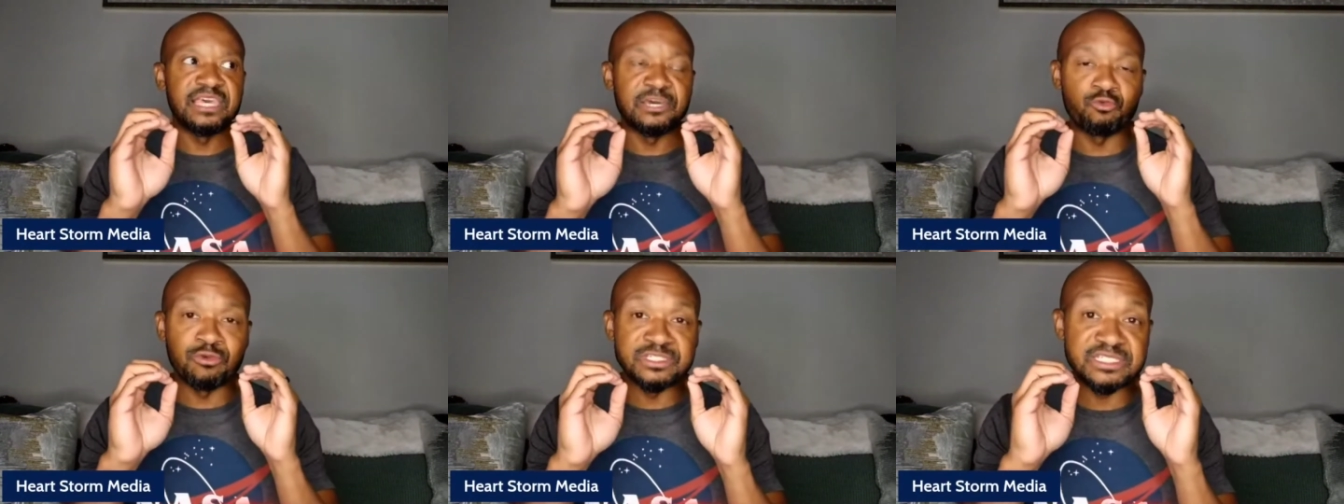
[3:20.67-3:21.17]

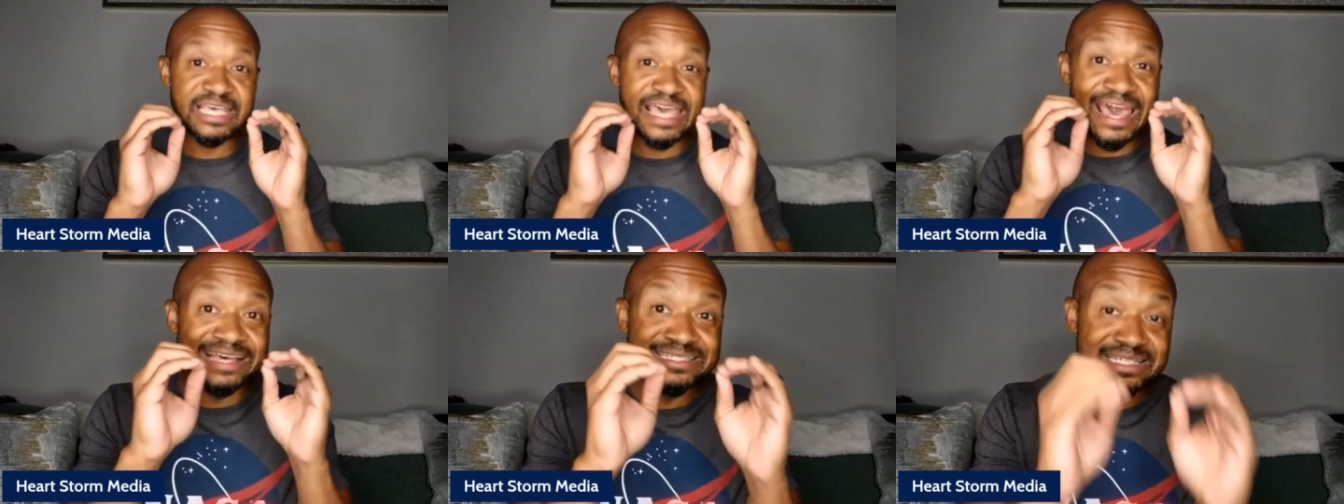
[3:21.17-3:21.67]
it was
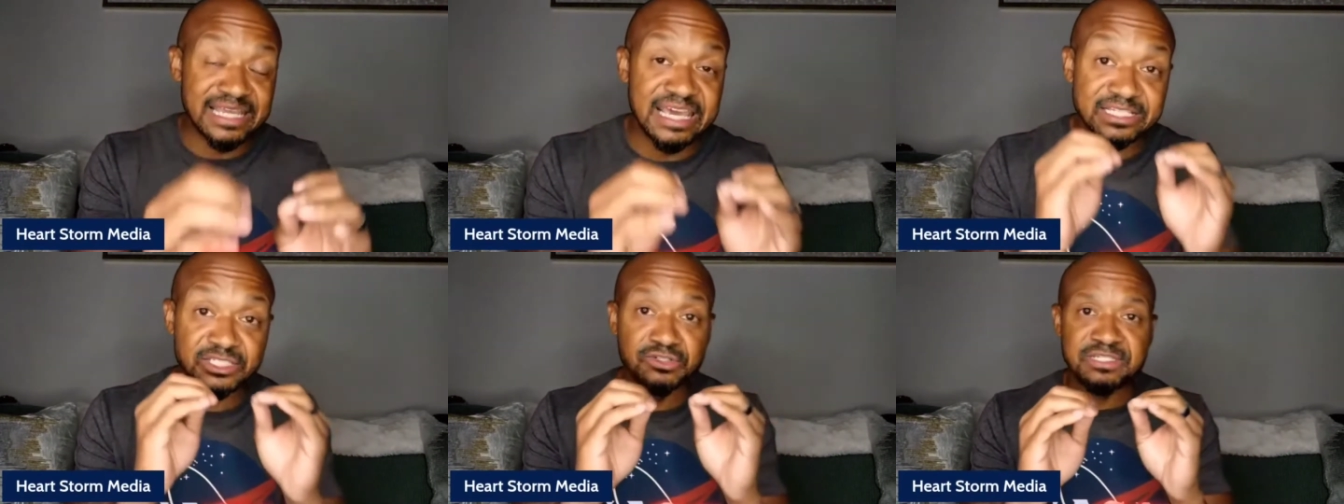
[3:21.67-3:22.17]
asked and
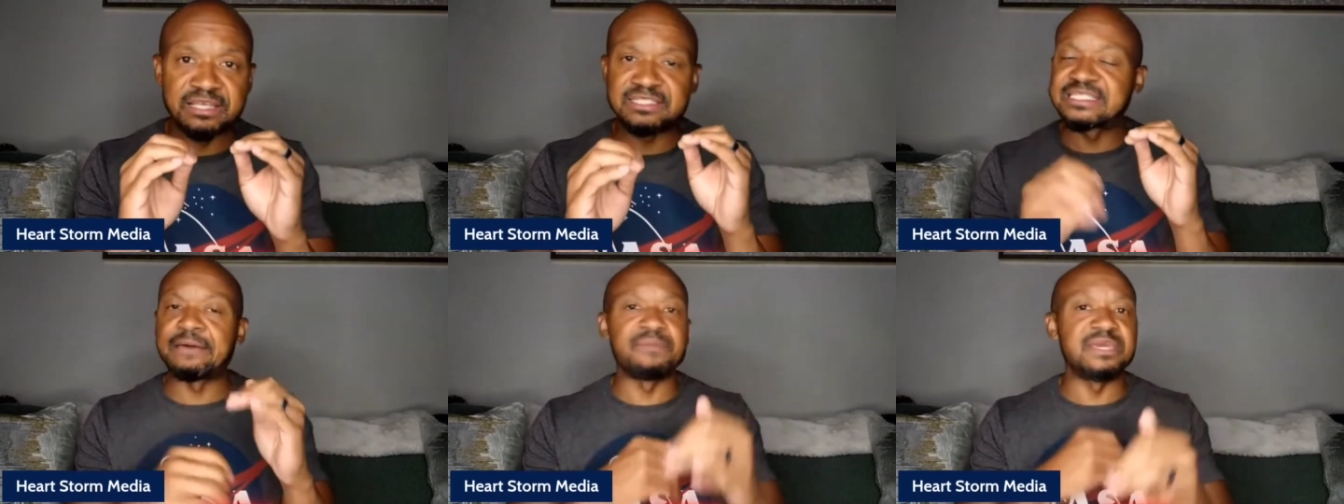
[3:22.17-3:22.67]
answered?
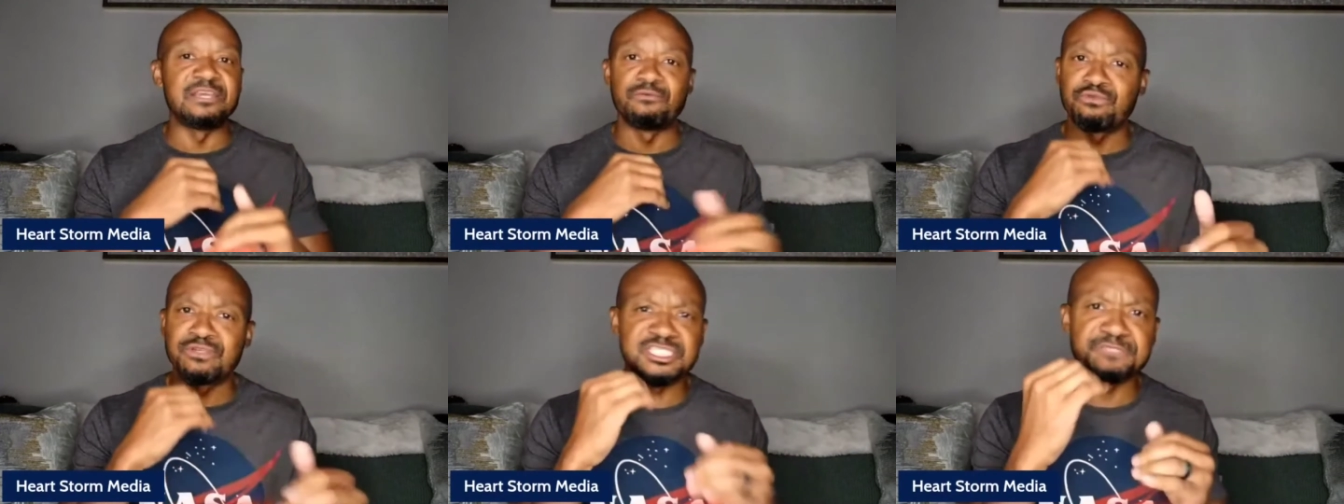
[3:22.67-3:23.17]
Does that mean
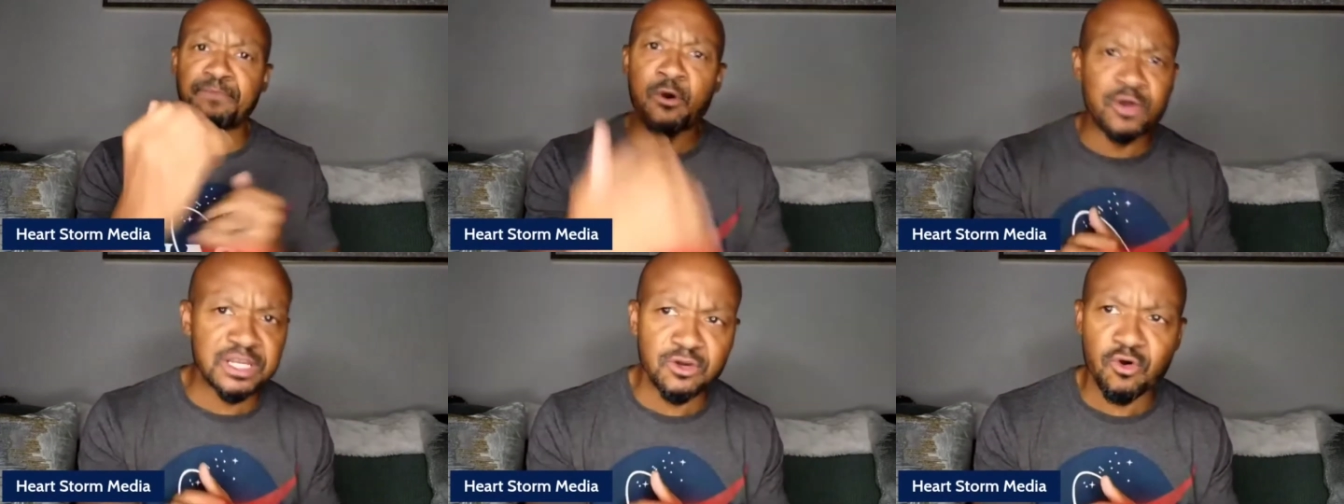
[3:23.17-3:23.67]
it was
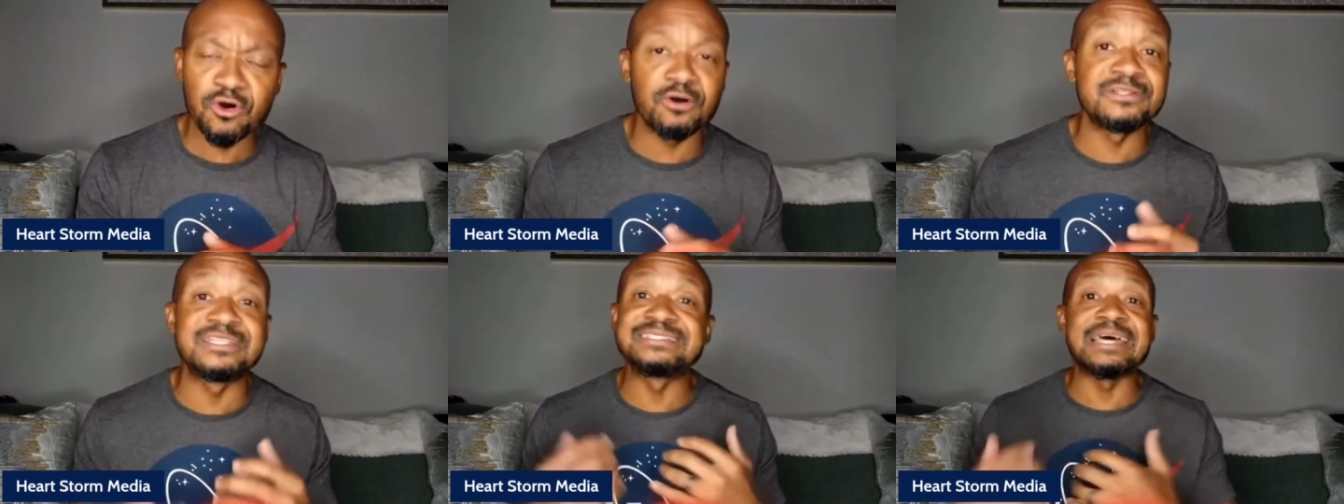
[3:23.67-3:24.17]
spoken on?
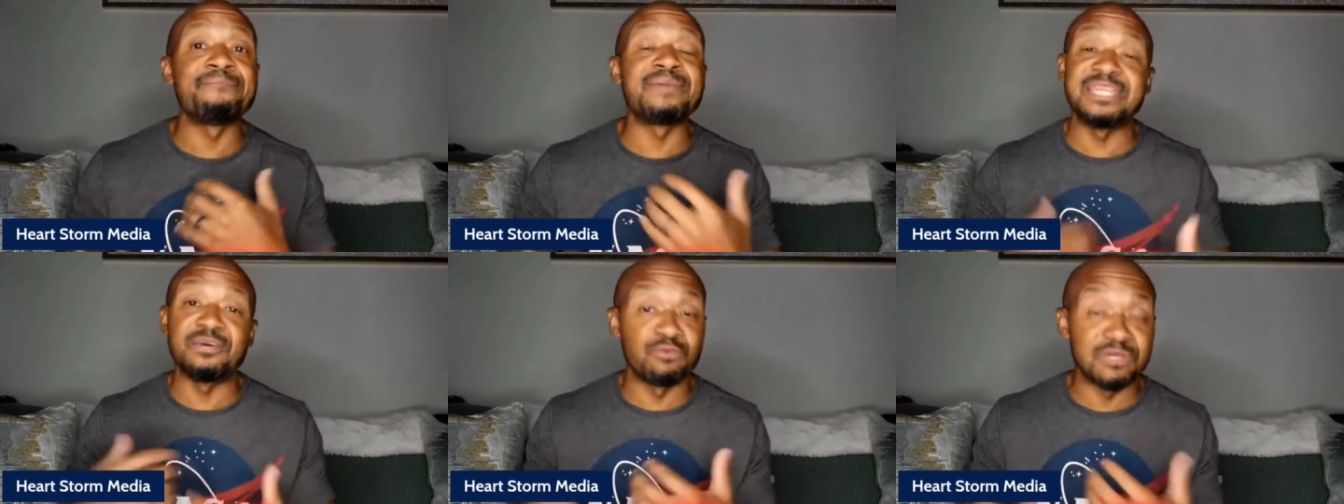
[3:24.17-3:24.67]
Or does that
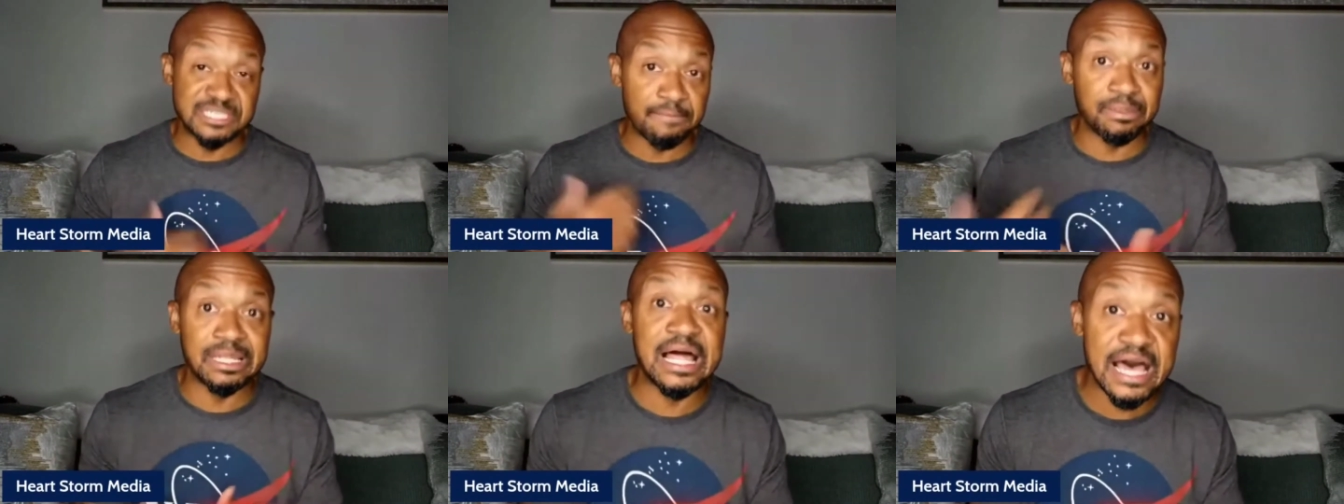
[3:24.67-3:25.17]
mean it was
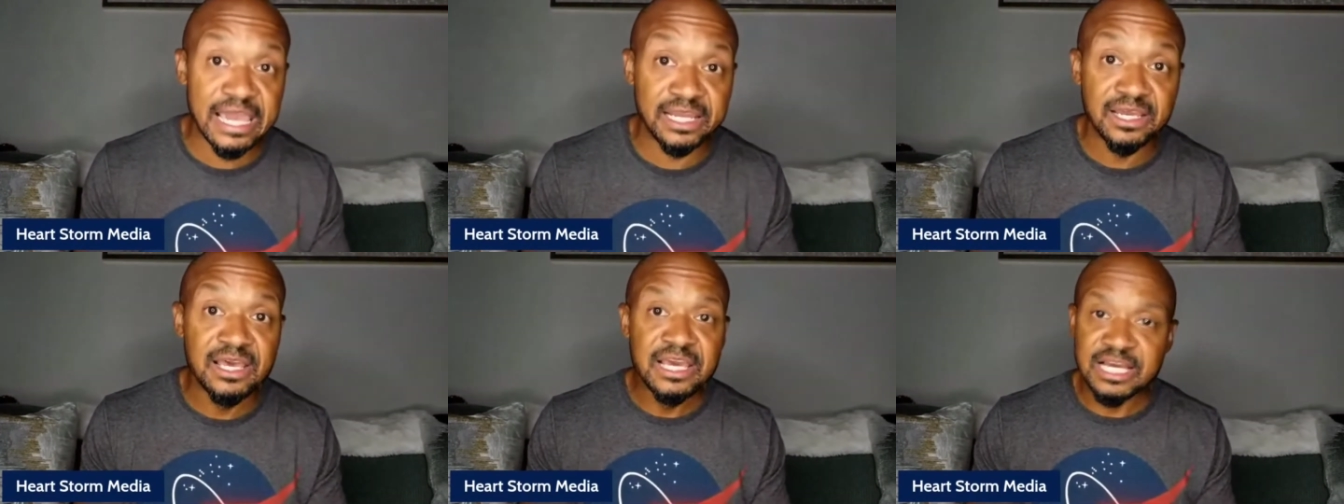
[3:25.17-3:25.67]
implied?